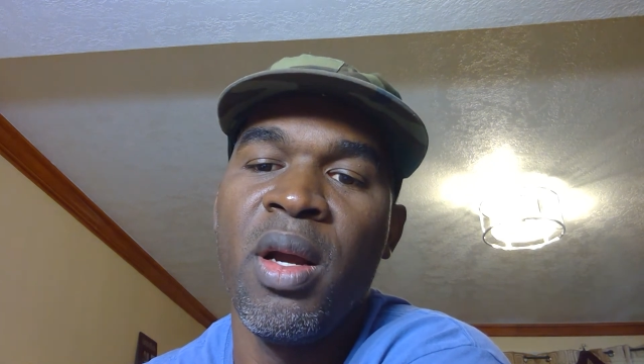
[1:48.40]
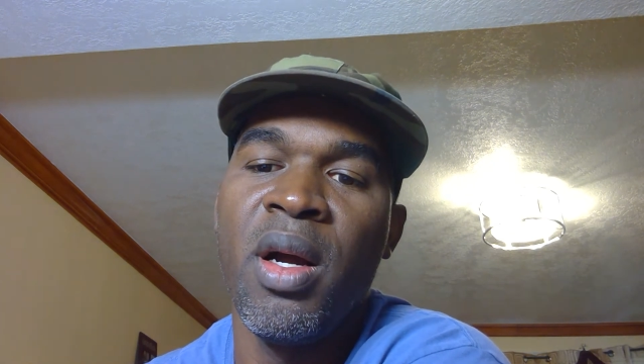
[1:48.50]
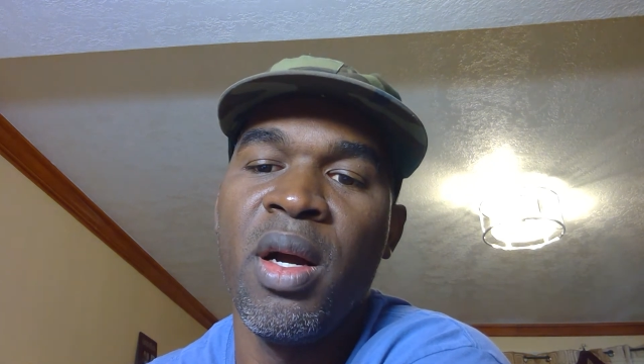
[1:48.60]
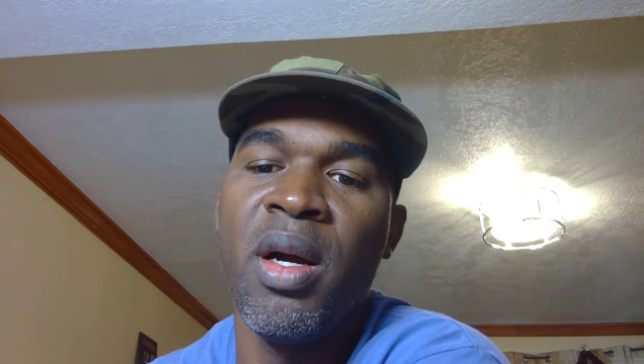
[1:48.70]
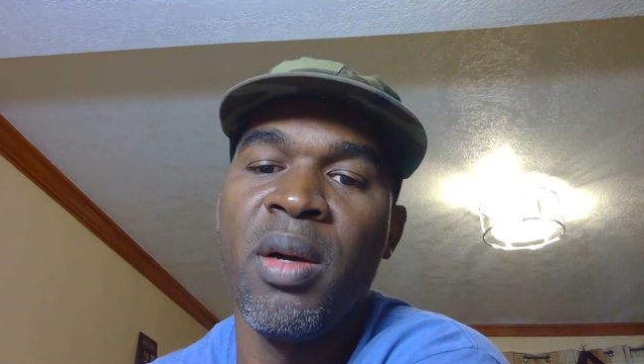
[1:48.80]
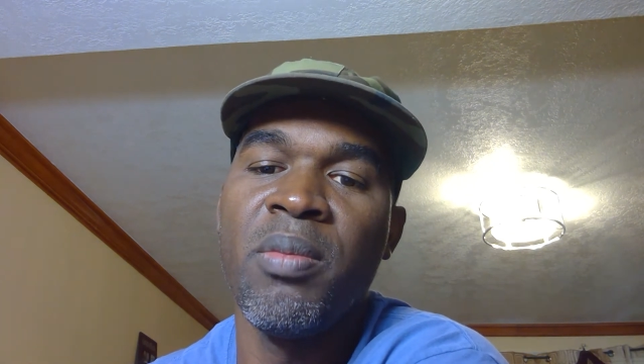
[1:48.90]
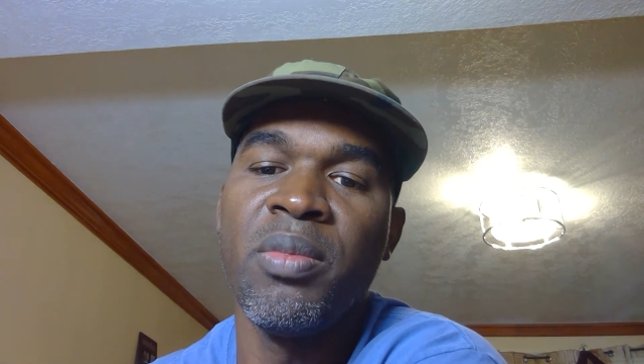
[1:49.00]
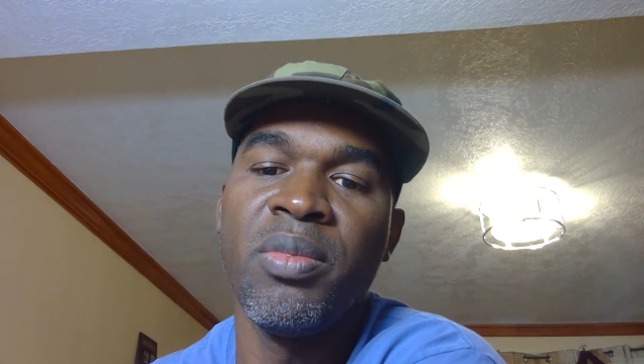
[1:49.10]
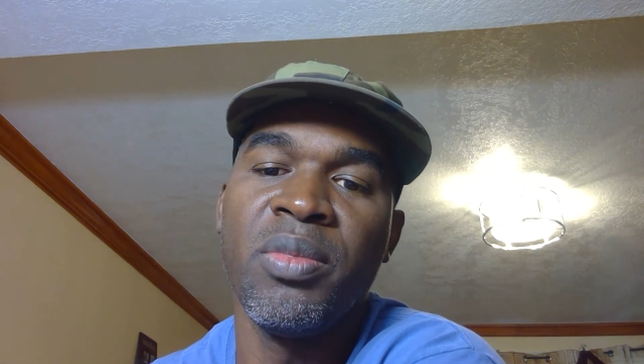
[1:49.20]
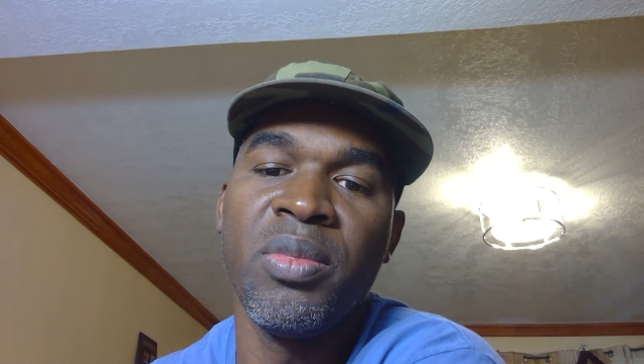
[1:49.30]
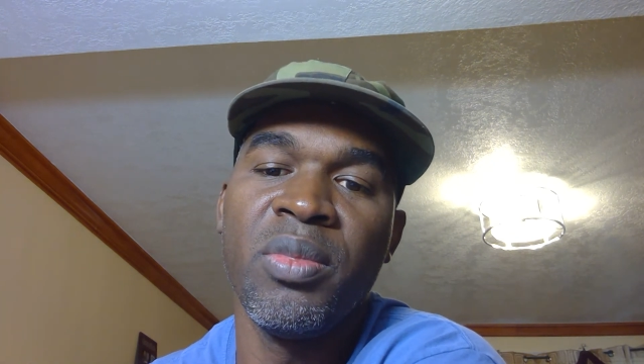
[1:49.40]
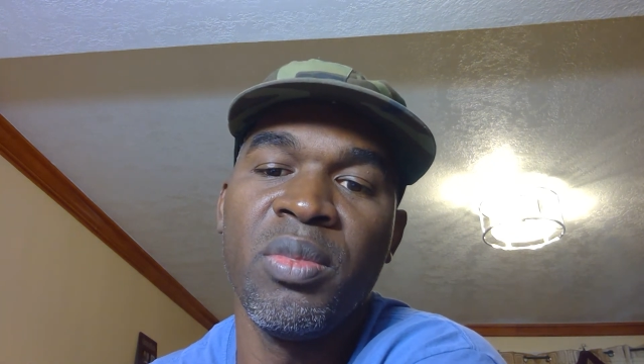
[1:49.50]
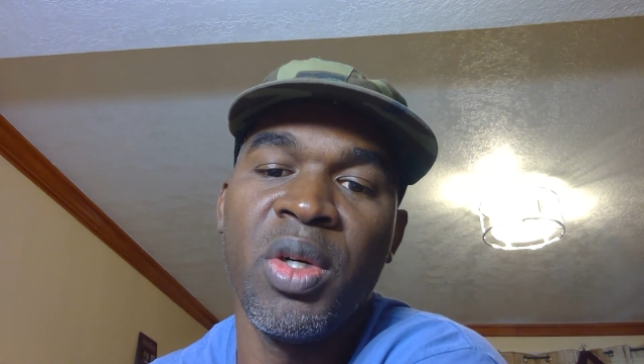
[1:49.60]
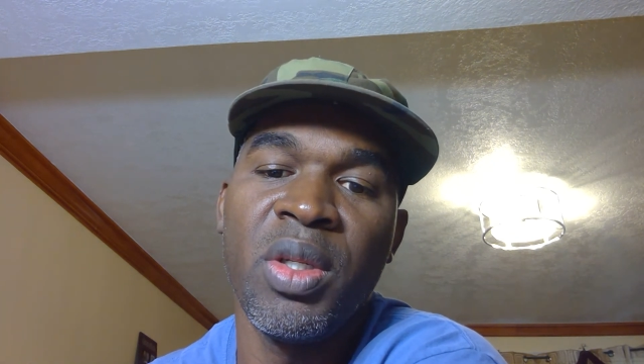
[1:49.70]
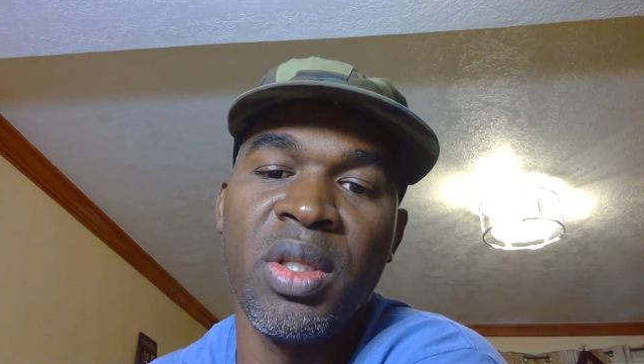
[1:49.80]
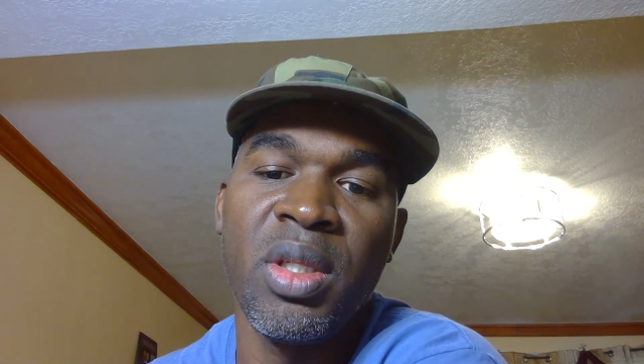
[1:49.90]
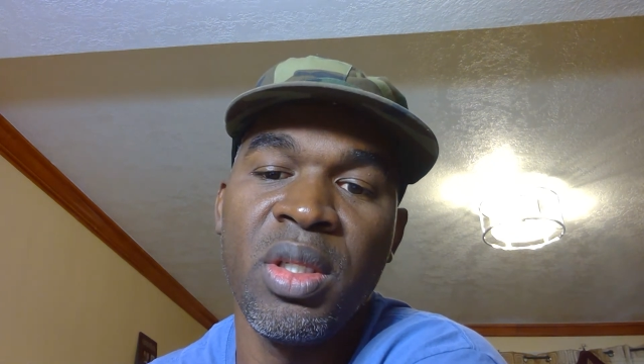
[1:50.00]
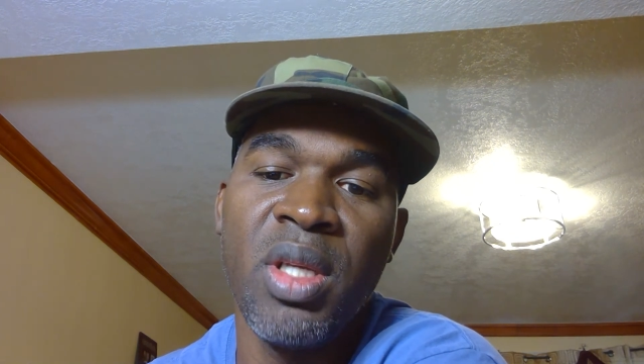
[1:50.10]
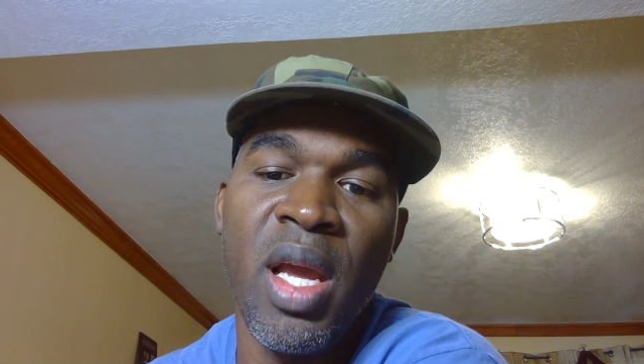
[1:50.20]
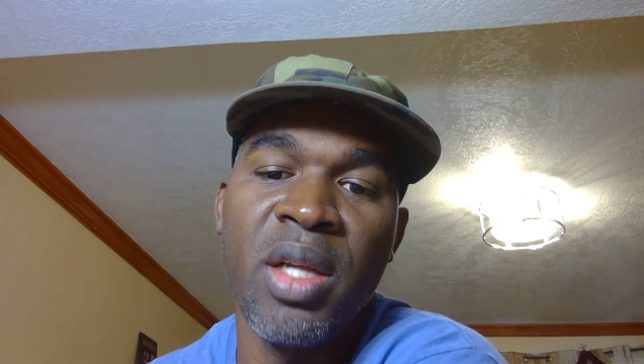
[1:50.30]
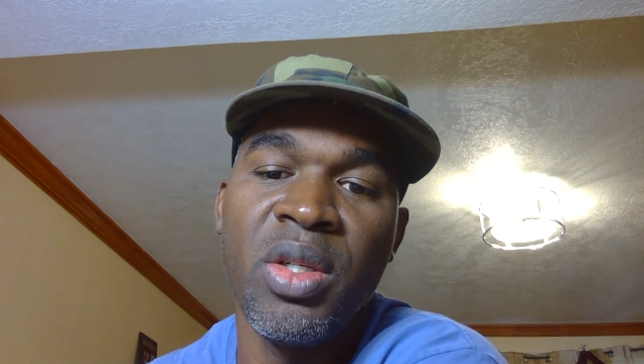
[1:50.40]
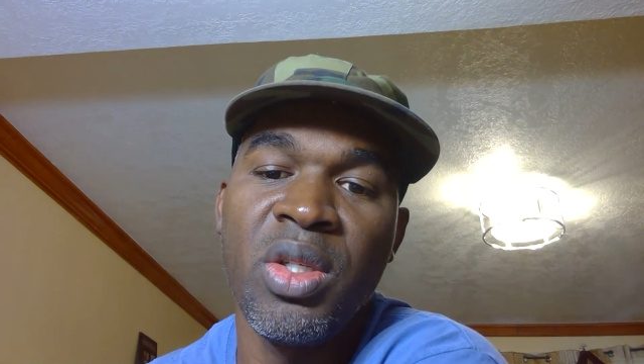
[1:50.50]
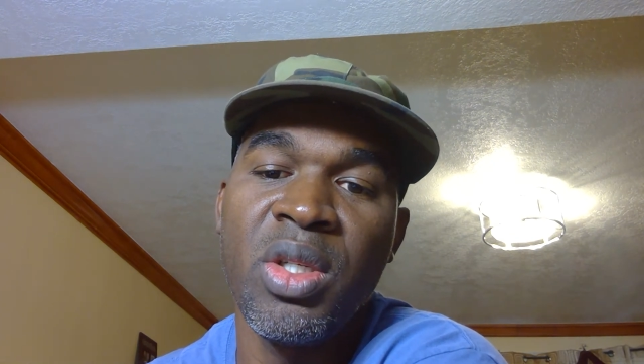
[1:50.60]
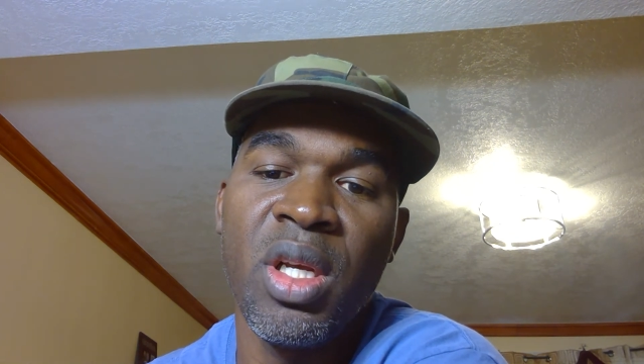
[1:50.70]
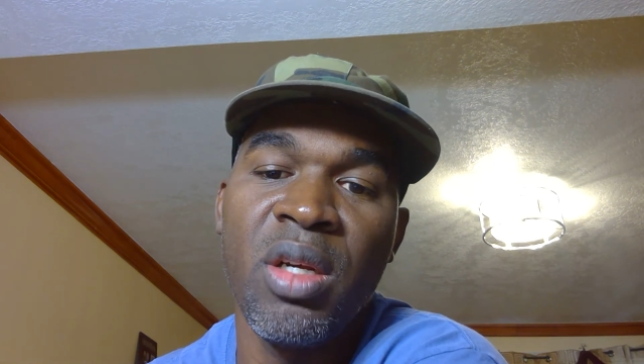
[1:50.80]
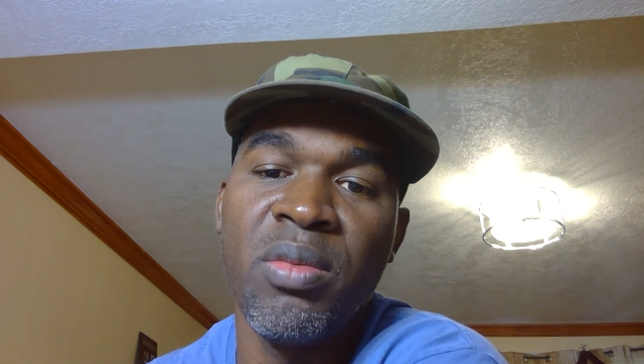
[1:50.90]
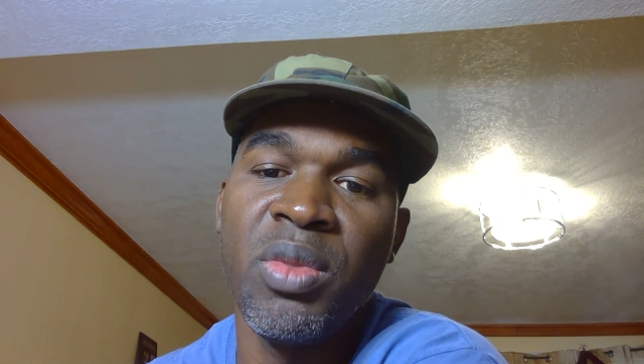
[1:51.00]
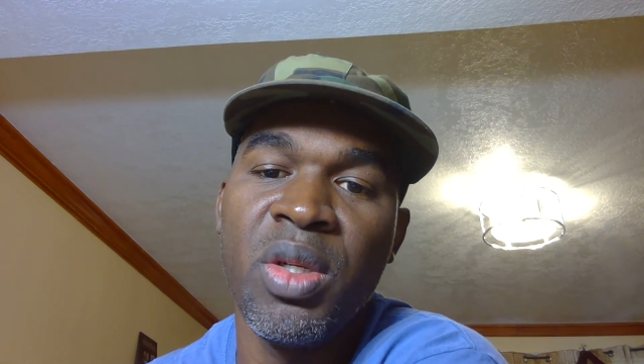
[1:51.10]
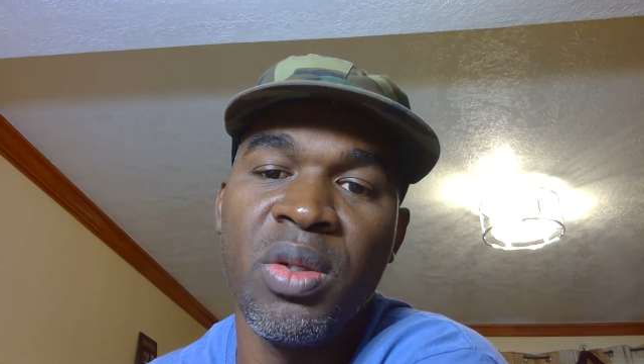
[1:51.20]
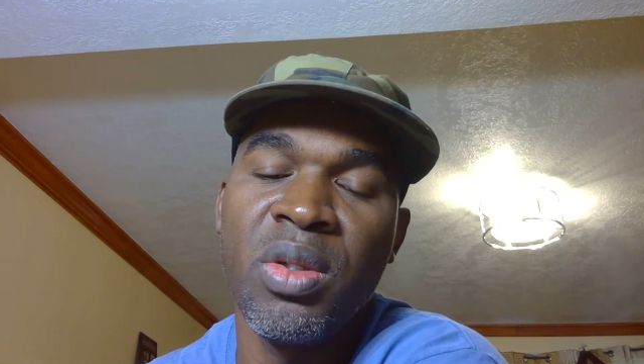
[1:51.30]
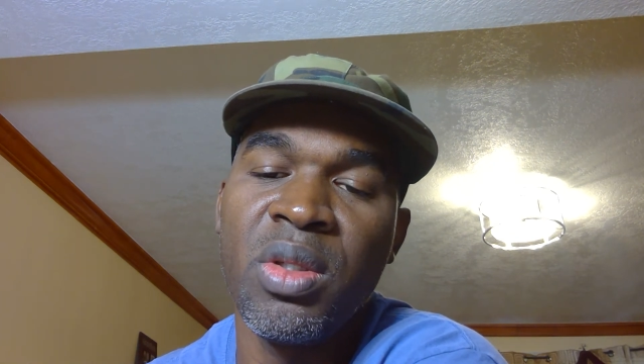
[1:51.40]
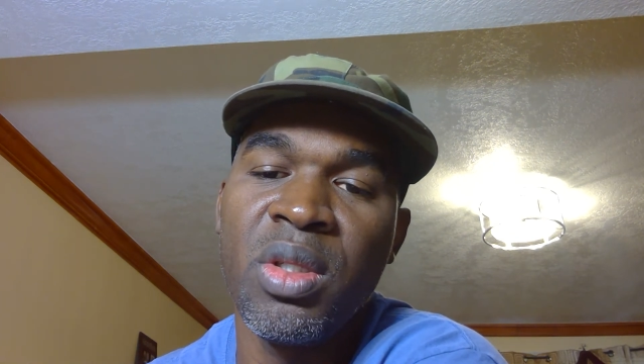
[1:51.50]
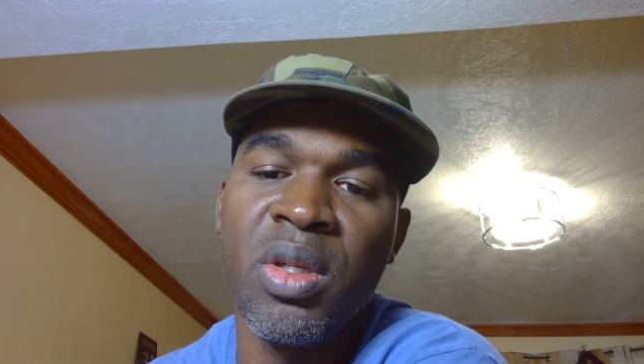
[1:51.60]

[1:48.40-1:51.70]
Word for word: But yeah, just you know,